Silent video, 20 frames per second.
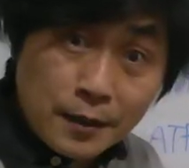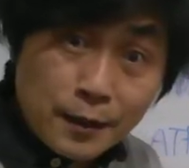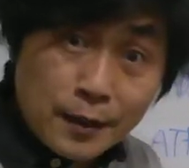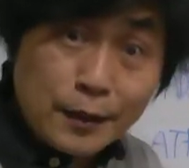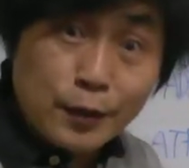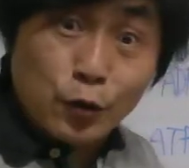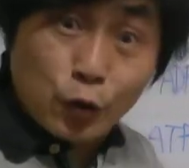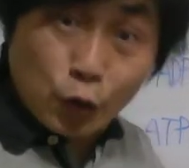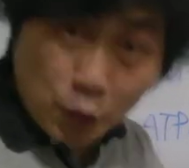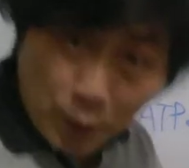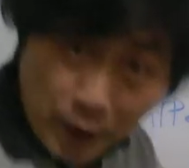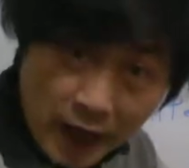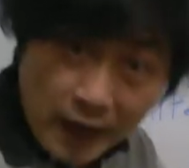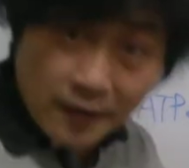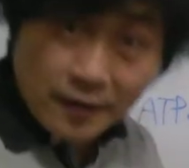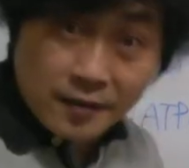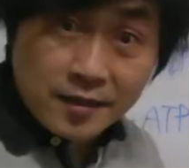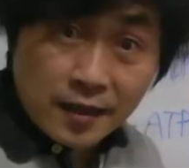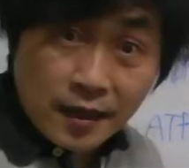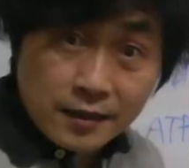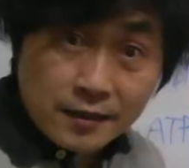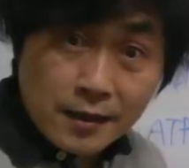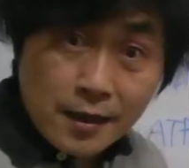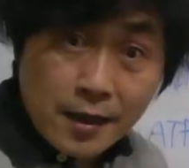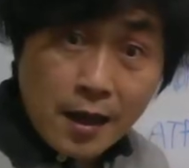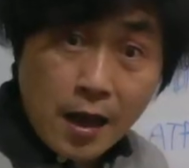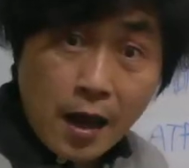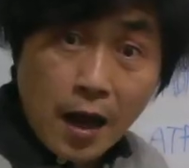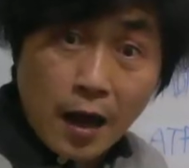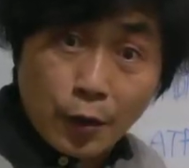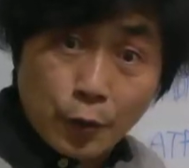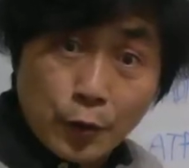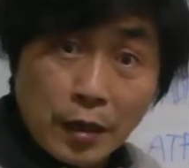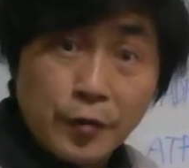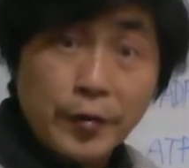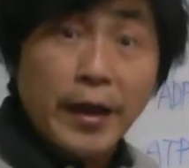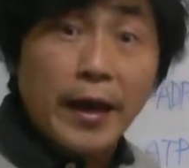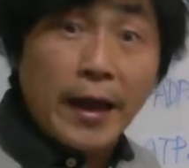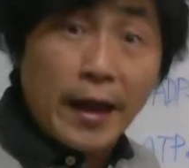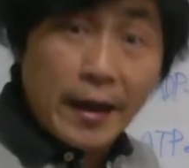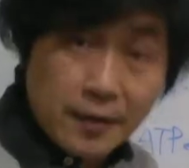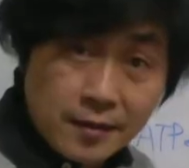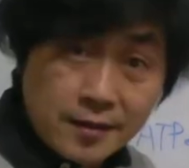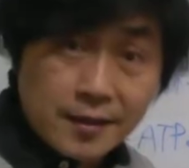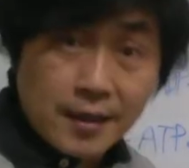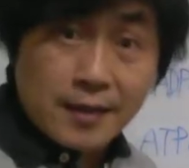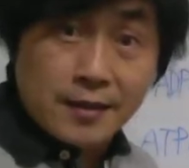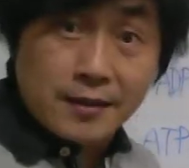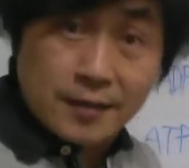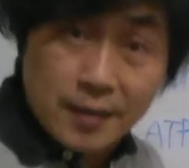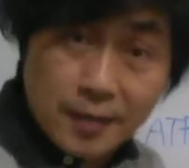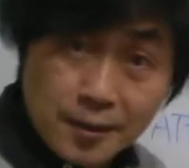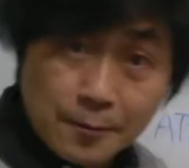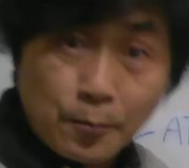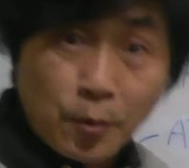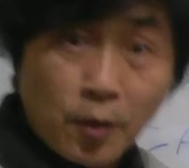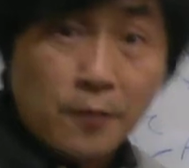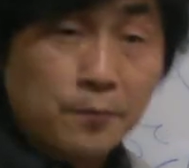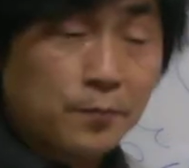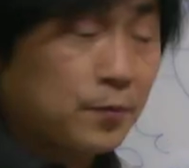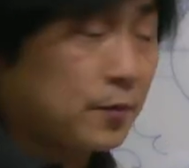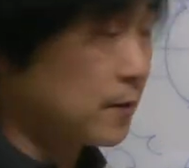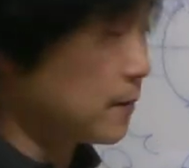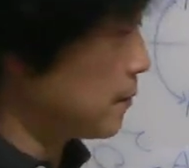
It should be energized. How can we energize this pump?